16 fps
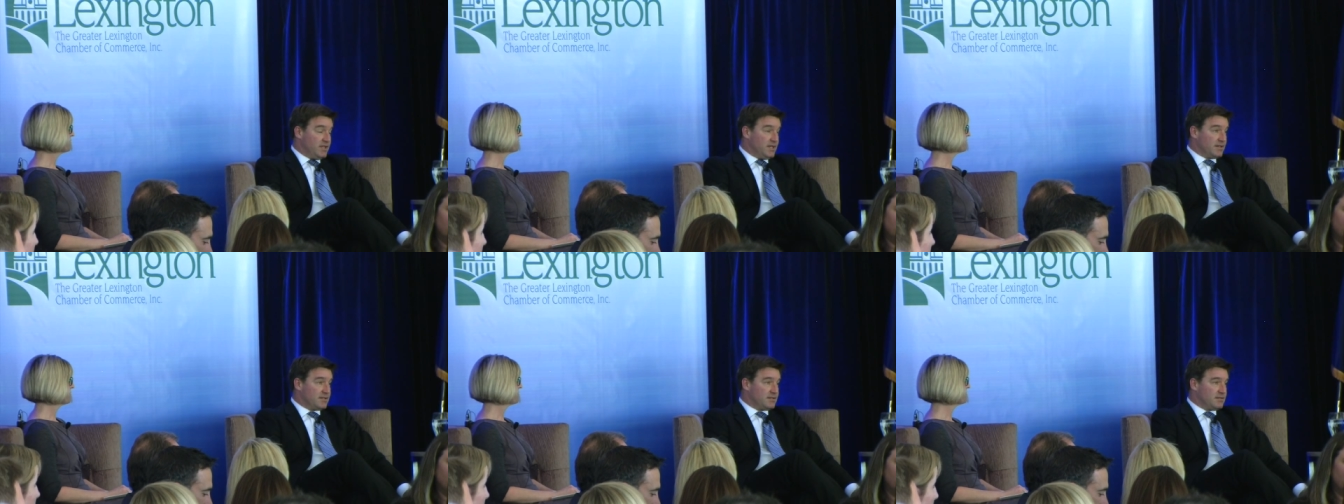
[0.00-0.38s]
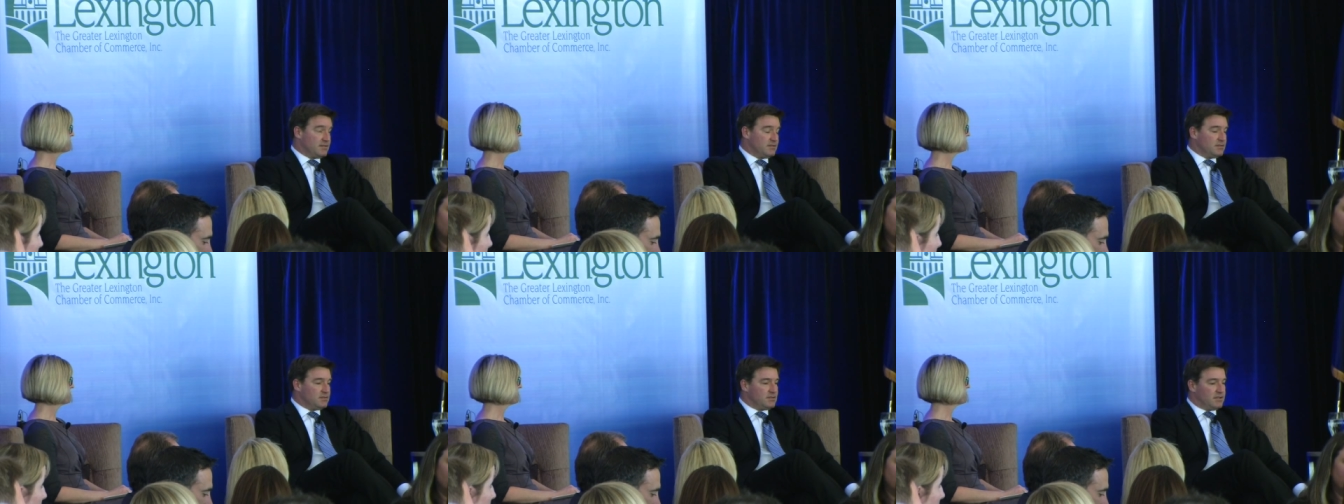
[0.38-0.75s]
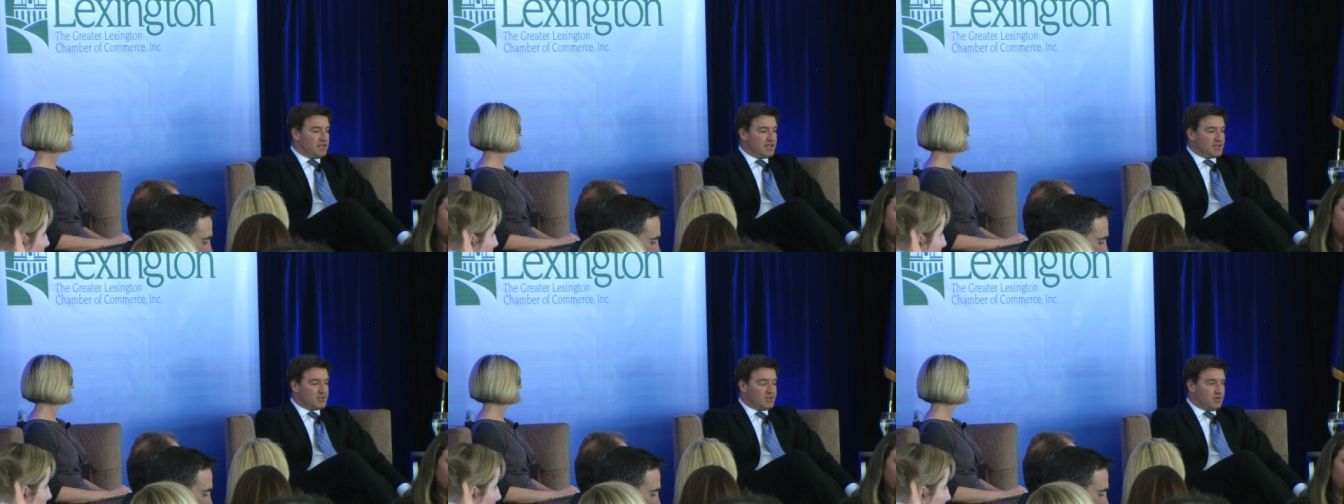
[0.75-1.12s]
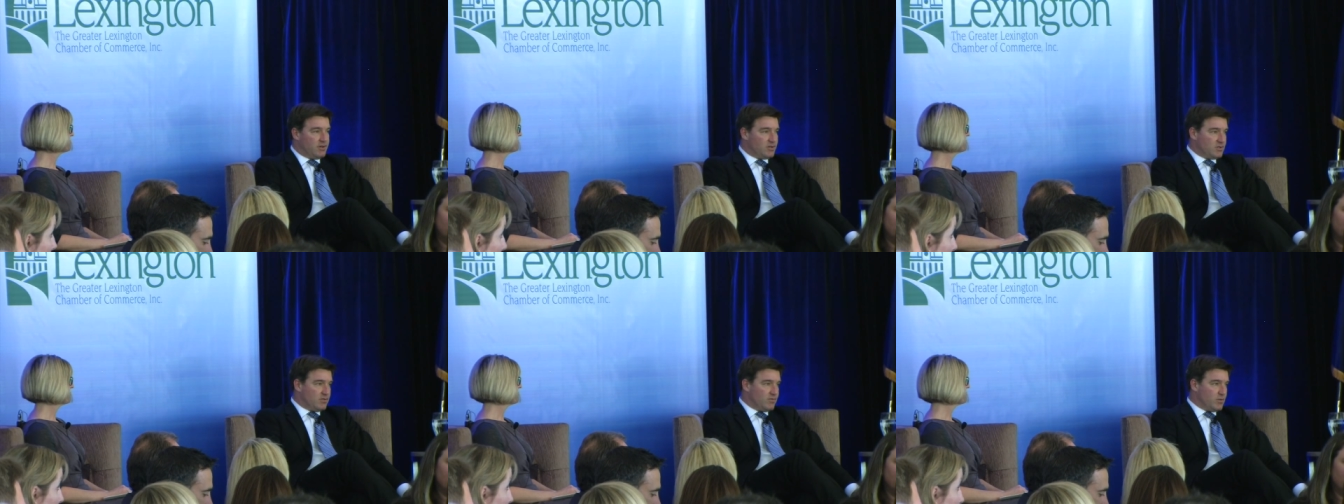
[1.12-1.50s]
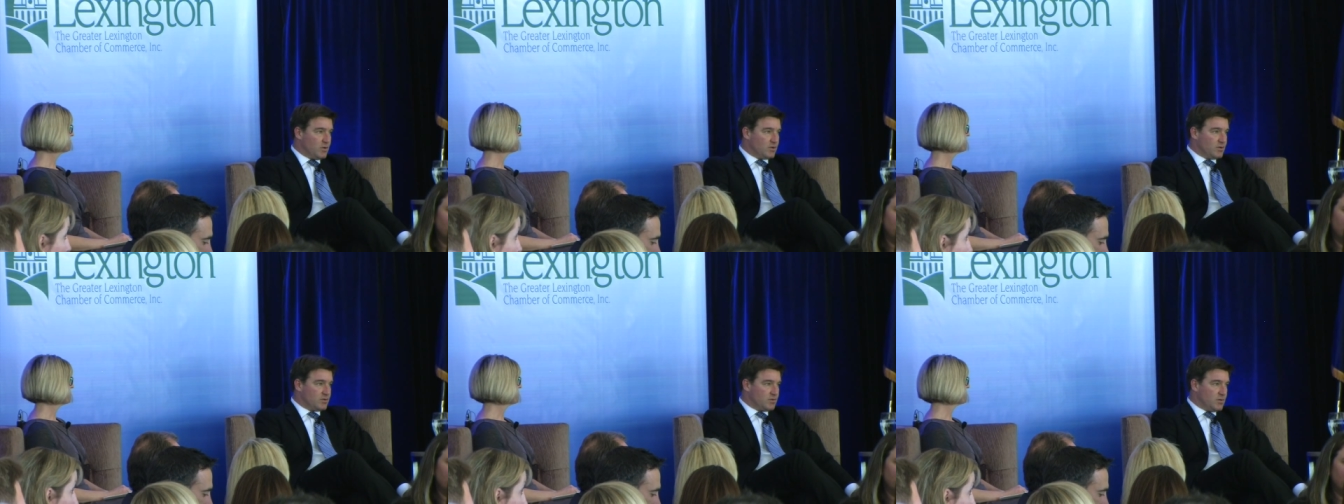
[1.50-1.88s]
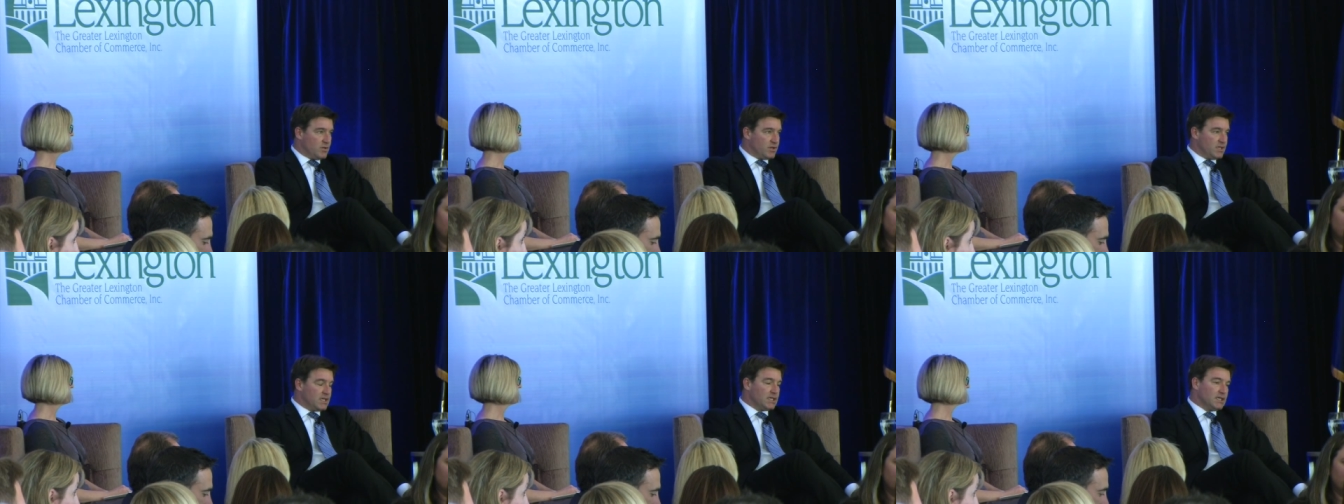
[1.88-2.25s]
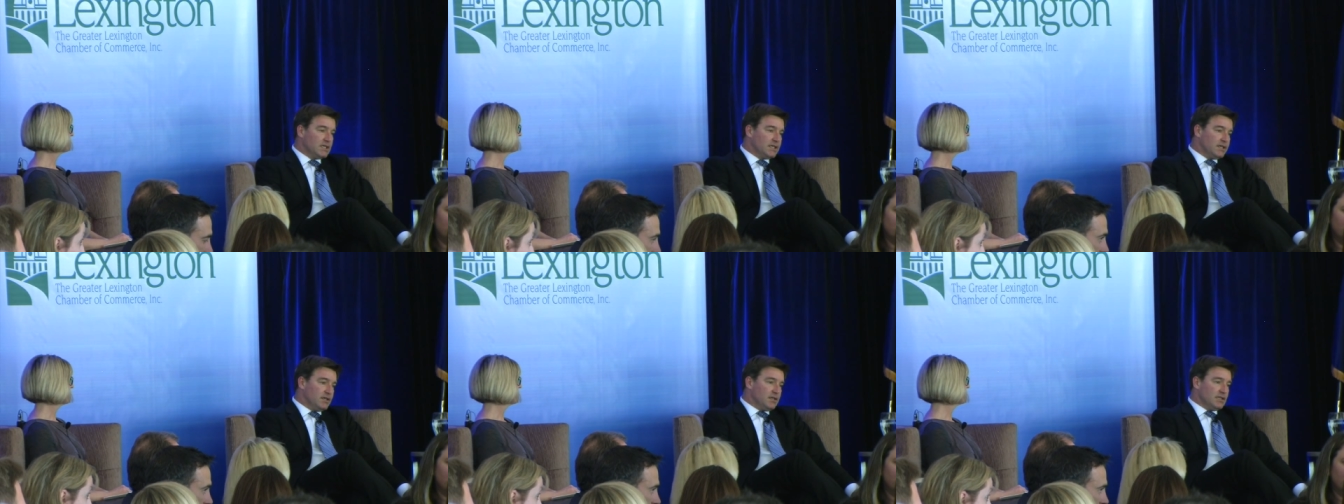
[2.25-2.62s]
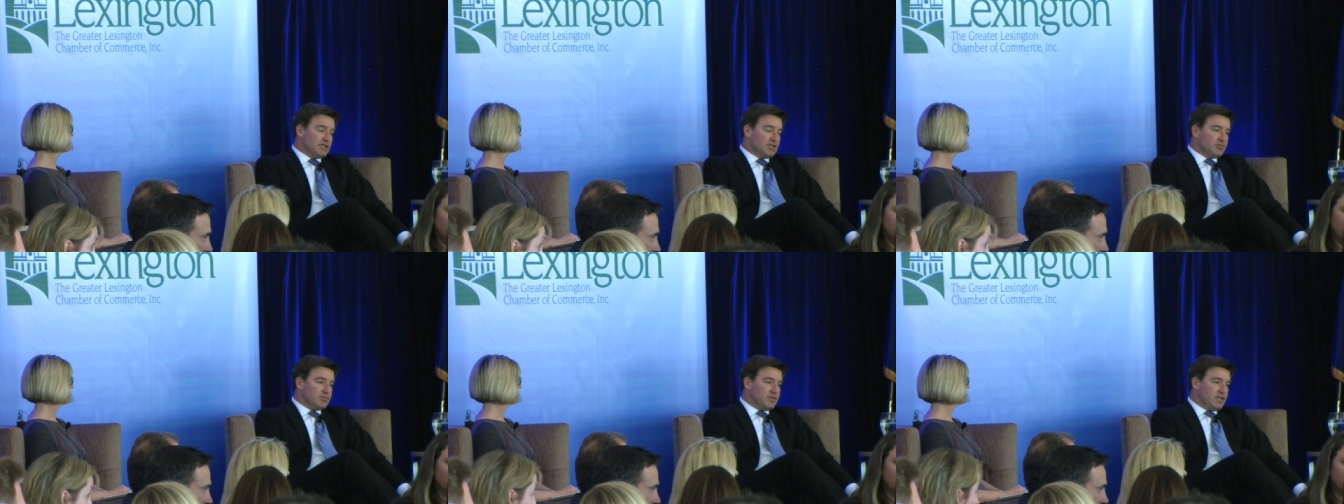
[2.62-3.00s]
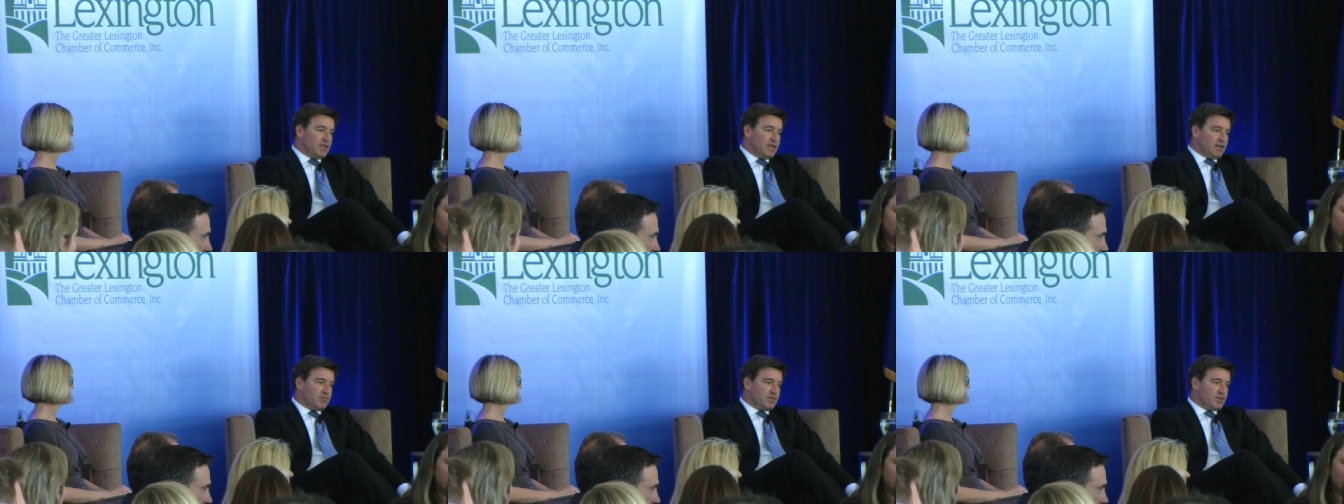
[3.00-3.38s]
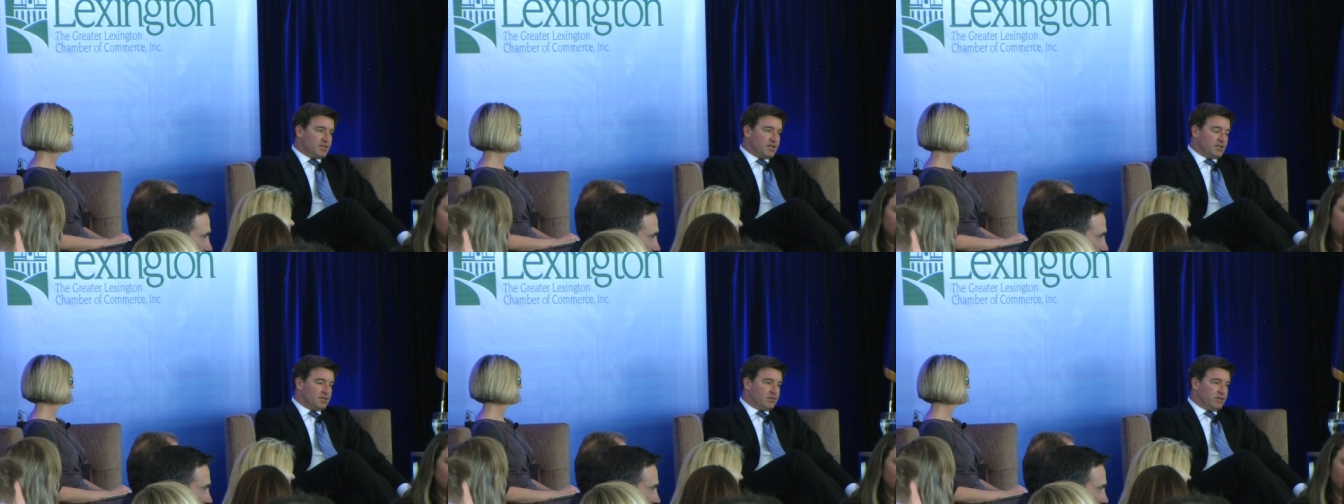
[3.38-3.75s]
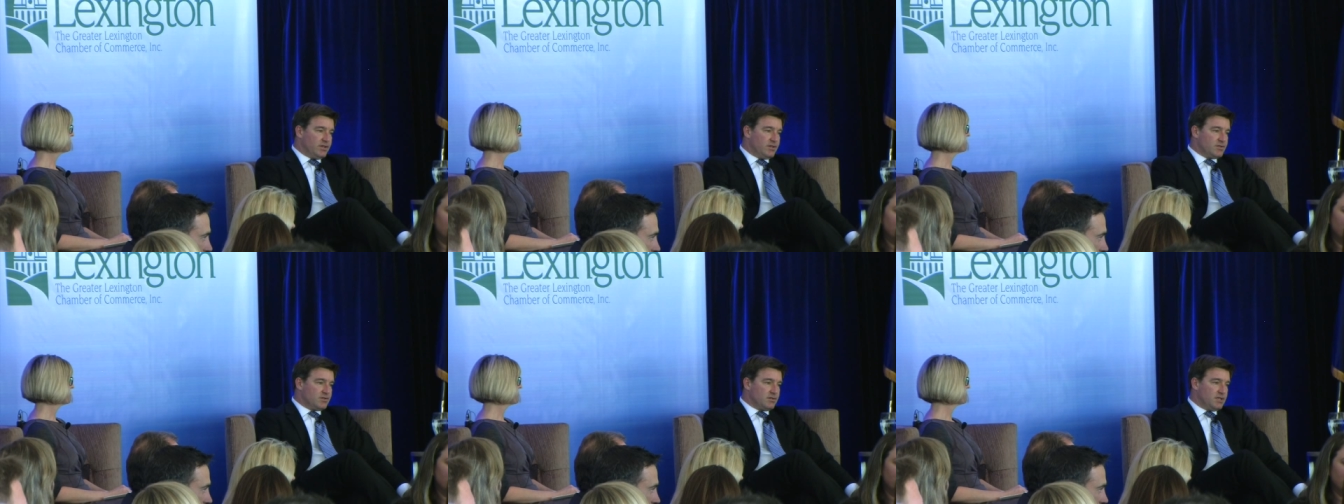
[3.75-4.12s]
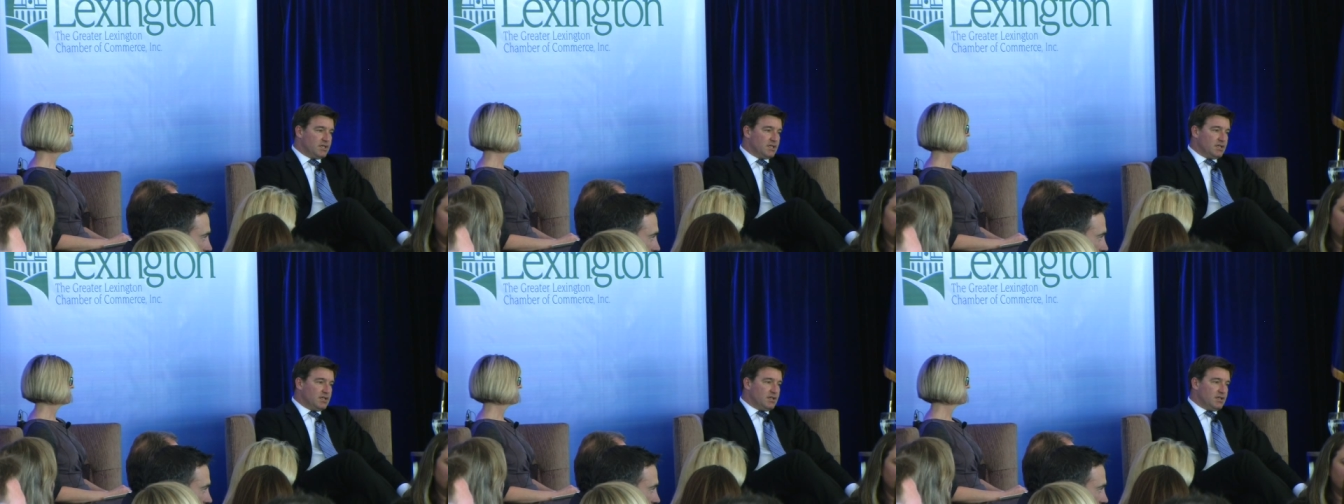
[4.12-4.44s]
the next generation of workers working in that particular industry.